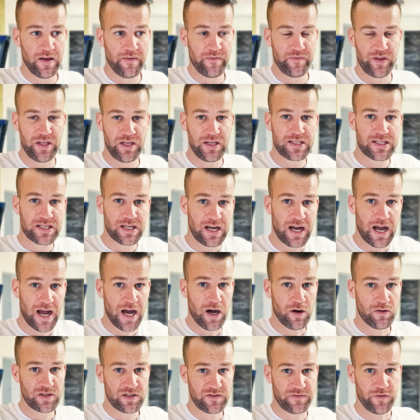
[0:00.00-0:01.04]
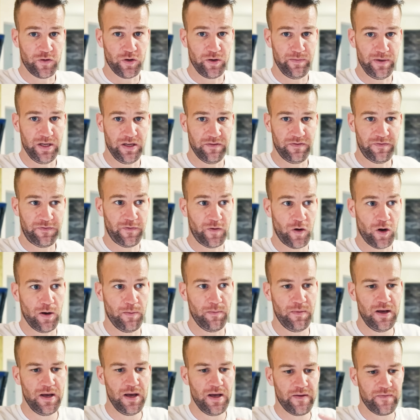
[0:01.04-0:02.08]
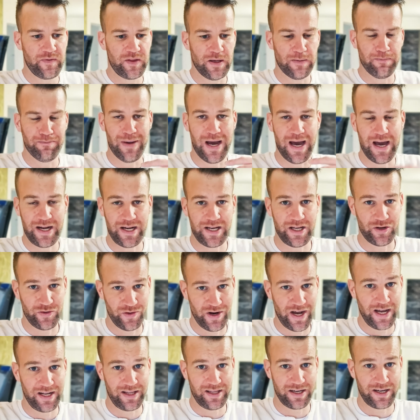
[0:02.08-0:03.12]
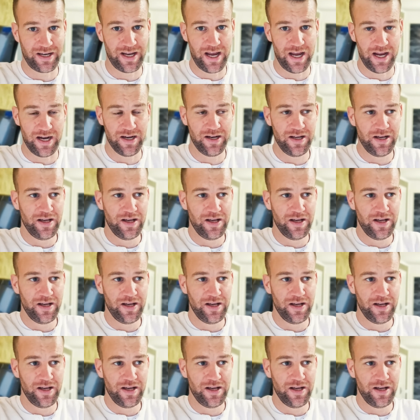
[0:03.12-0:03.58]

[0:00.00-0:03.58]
this house for me from the money, right? Again,